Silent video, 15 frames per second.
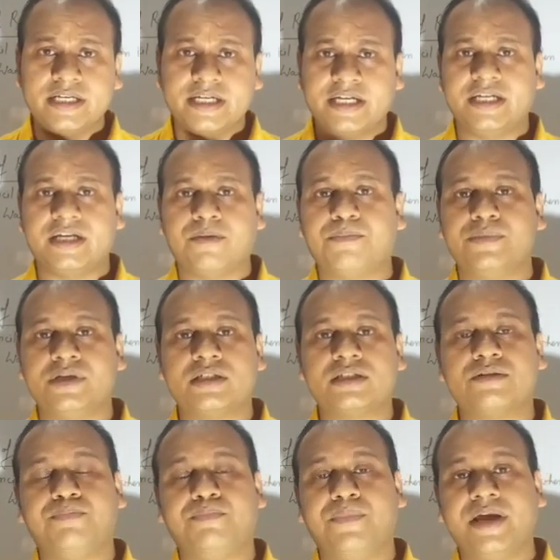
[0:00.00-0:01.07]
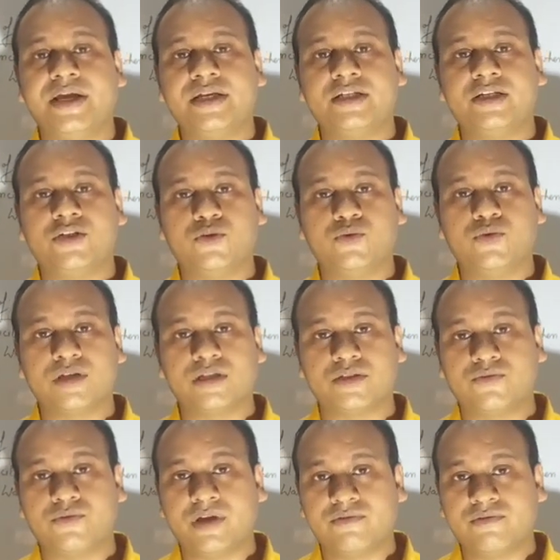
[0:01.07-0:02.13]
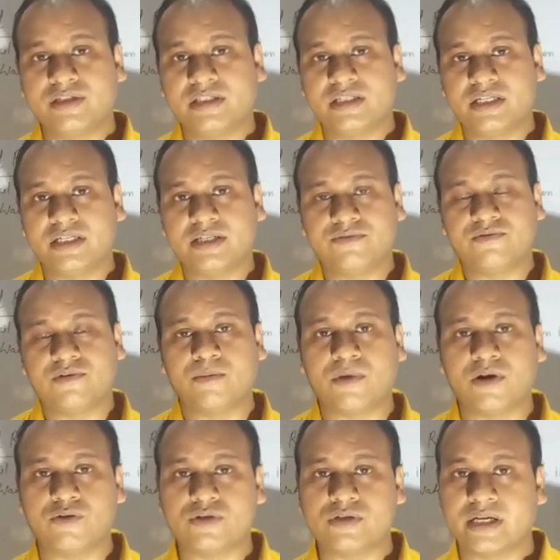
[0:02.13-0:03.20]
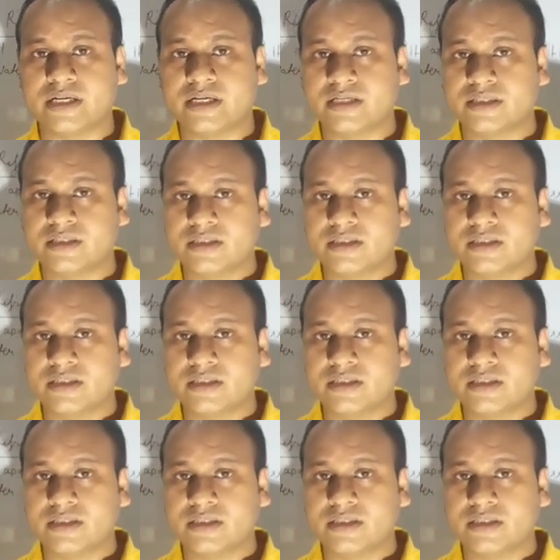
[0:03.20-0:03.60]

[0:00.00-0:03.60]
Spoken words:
it appears bent to us when we see it from outside.